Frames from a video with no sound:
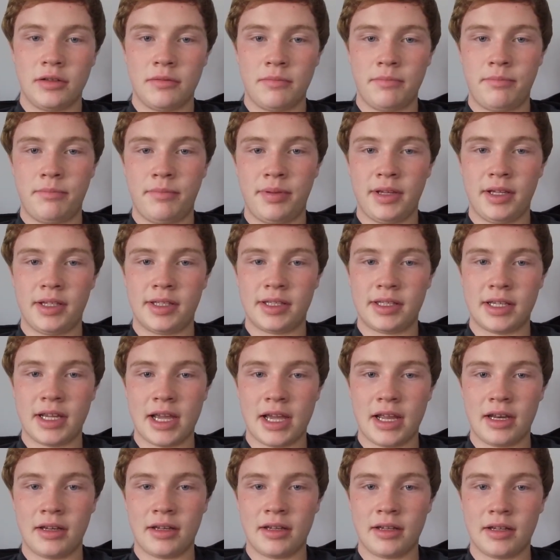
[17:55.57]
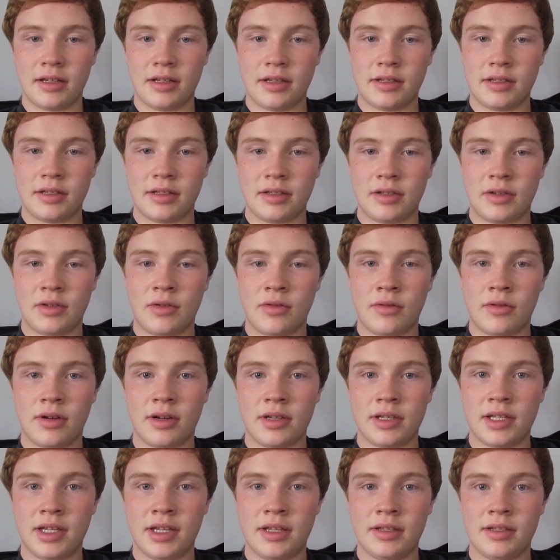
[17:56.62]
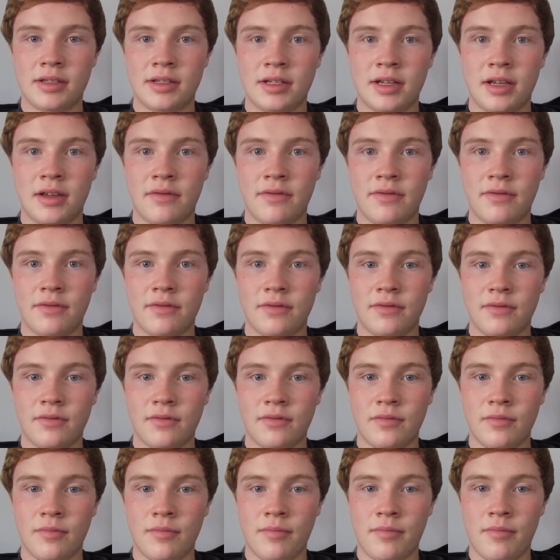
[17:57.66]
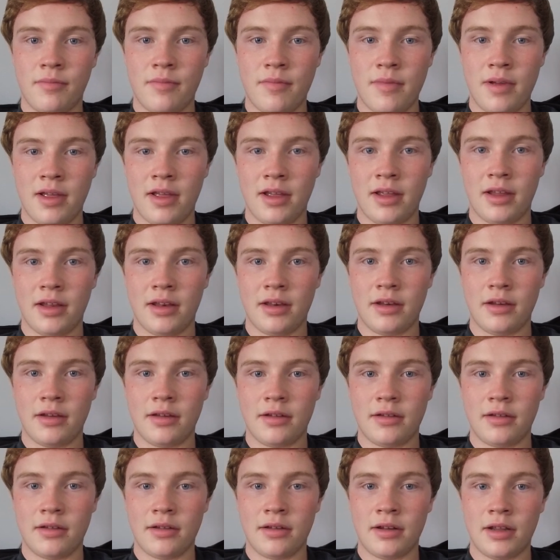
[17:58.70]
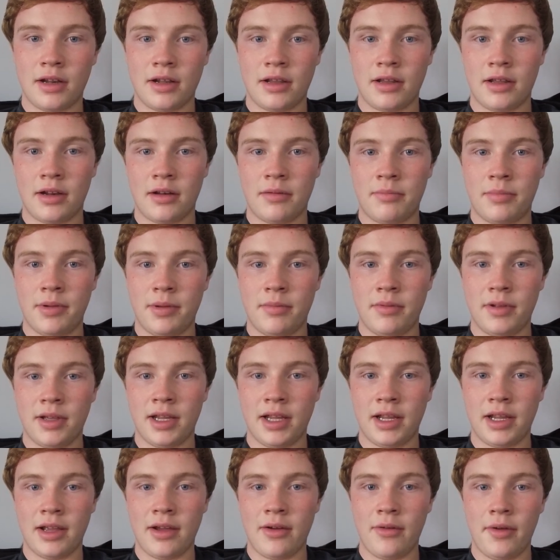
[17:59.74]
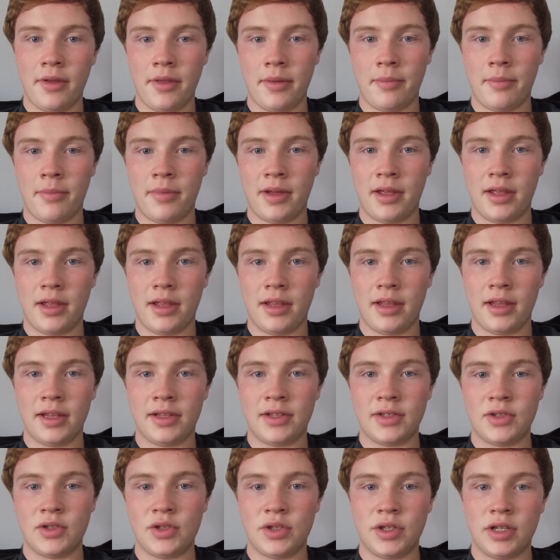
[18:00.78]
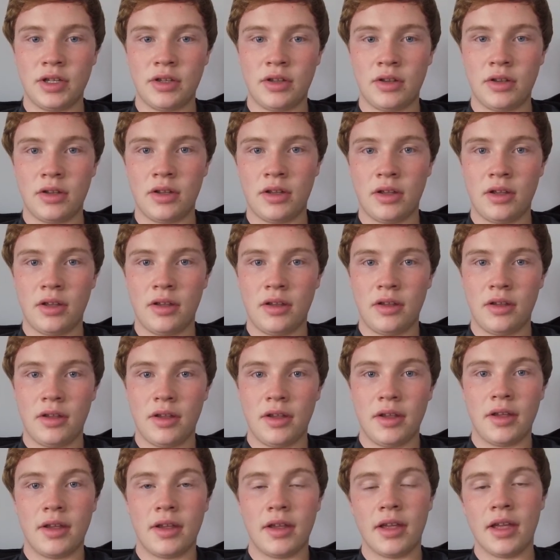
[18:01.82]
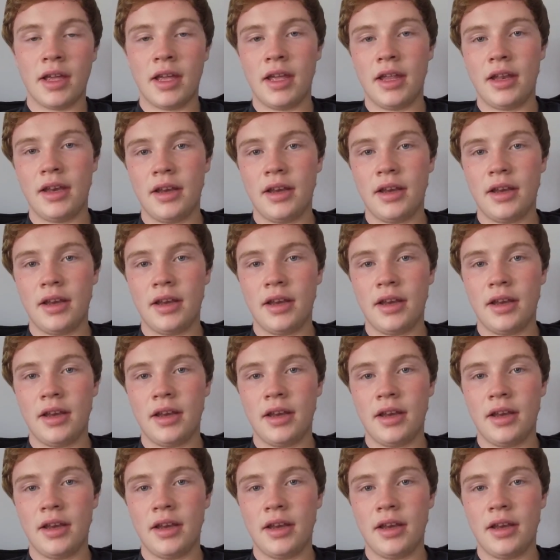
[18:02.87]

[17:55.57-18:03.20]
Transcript: big sad because quarantine stuff and not a lot of people to hang out with, but that's chill. And